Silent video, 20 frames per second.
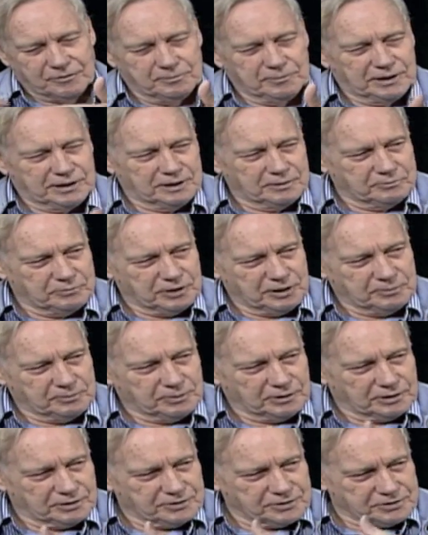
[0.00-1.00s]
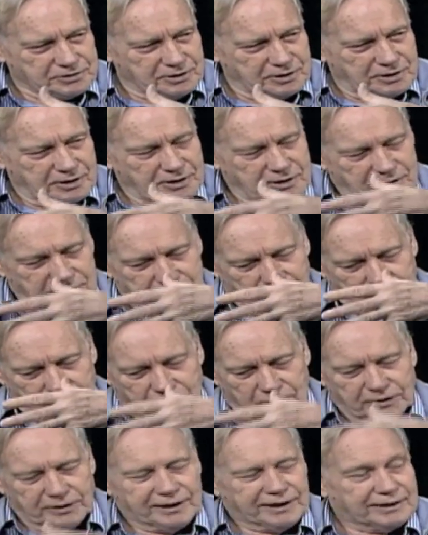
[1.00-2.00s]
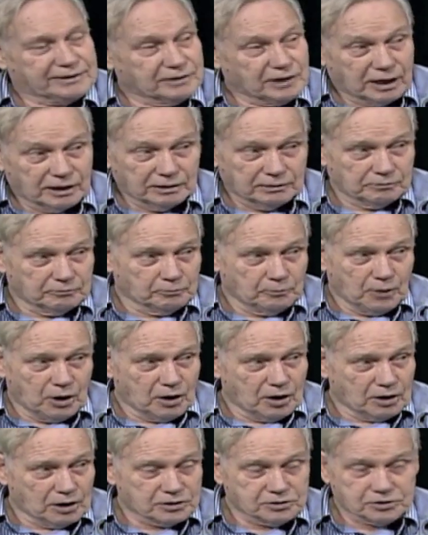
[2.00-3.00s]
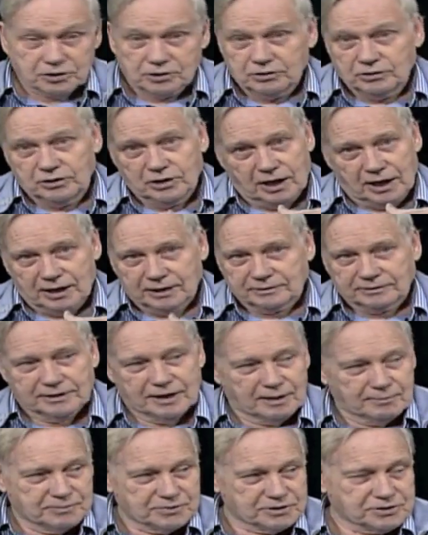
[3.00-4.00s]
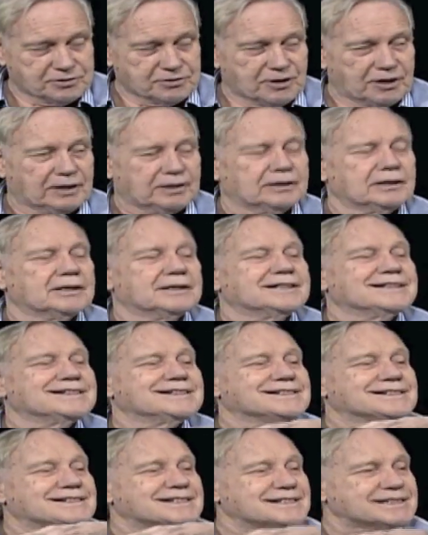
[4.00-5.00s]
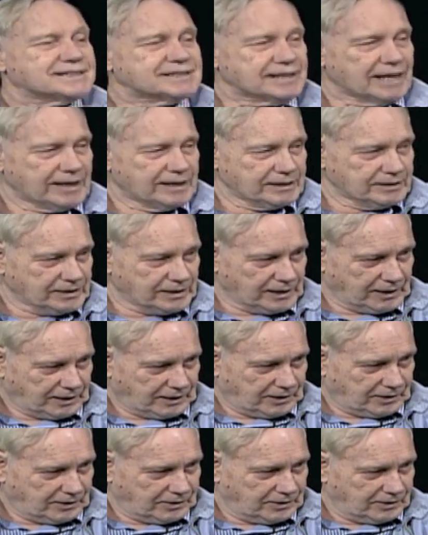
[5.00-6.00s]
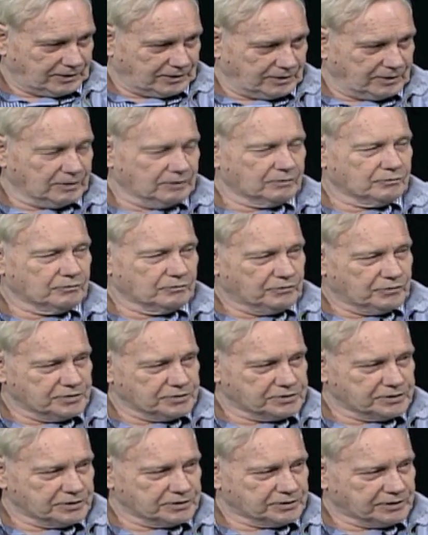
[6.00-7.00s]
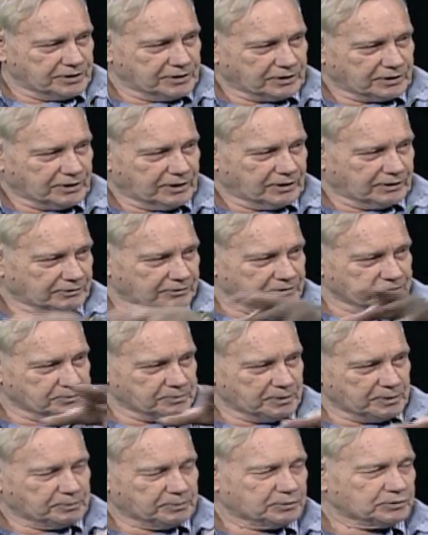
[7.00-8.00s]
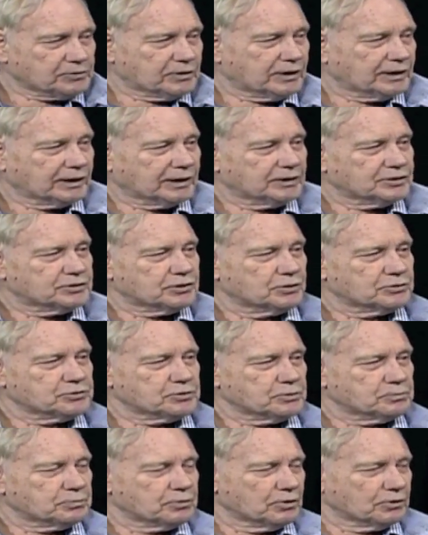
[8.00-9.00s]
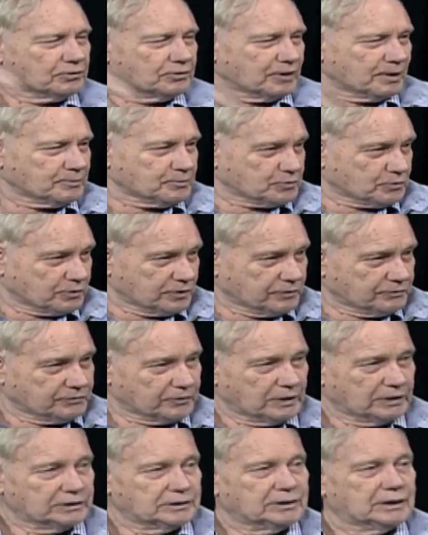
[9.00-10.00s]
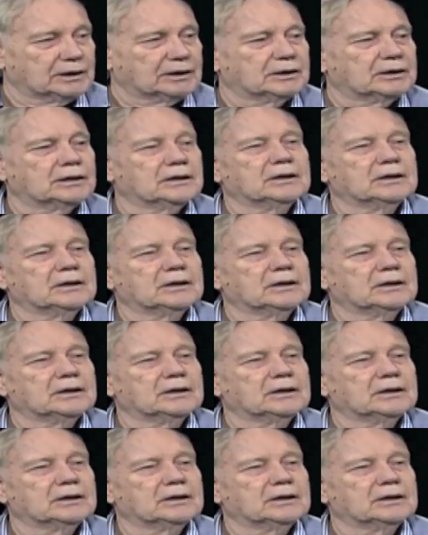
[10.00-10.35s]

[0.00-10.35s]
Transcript: a million people in this were going to not march, not demonstrate, stay there. Mm-hmm visit their congresspeople, try to get social programs refunded.